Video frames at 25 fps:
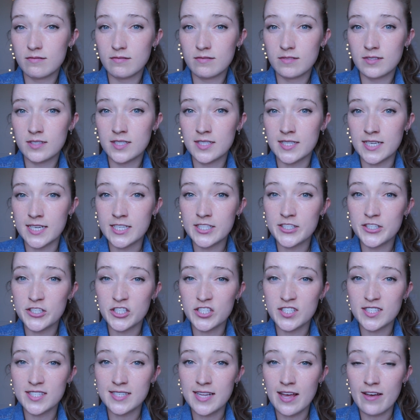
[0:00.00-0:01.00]
six or
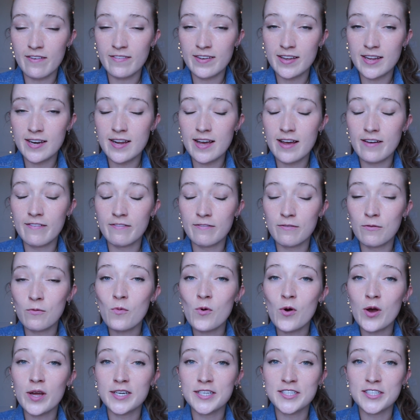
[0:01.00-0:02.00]
seven, I've
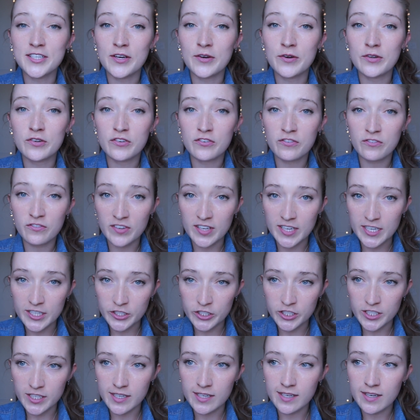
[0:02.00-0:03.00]
wanted to go to
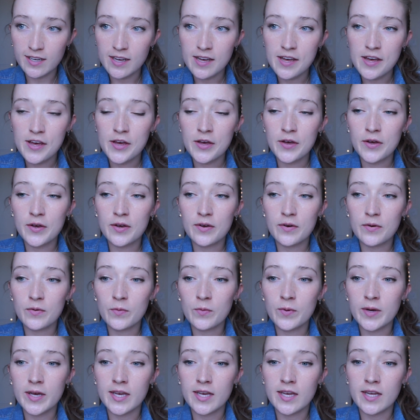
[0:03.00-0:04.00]
Fiji.
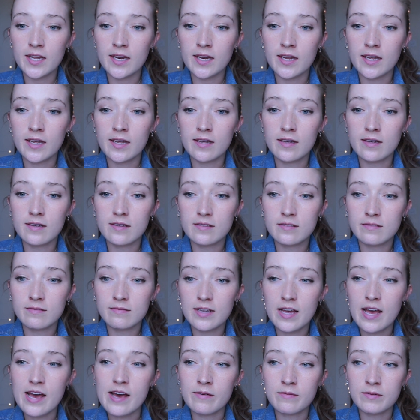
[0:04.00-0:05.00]
When
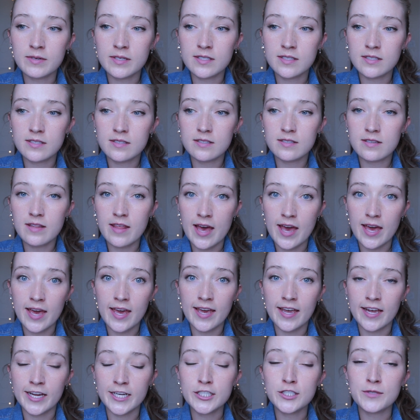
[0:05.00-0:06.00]
I was that
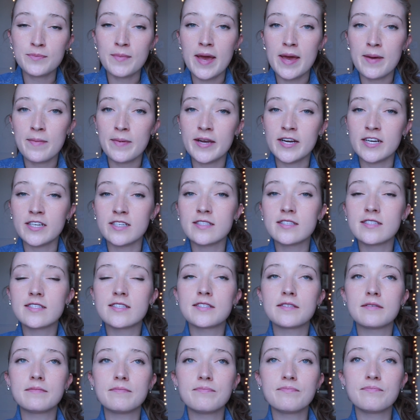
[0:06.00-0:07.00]
age, my
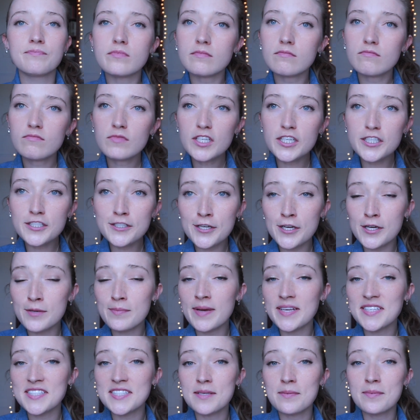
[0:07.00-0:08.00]
parents took
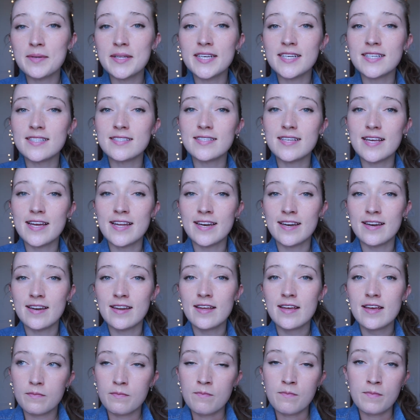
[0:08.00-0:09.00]
my siblings and
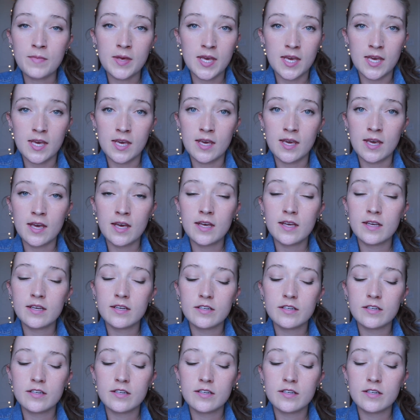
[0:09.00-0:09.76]
me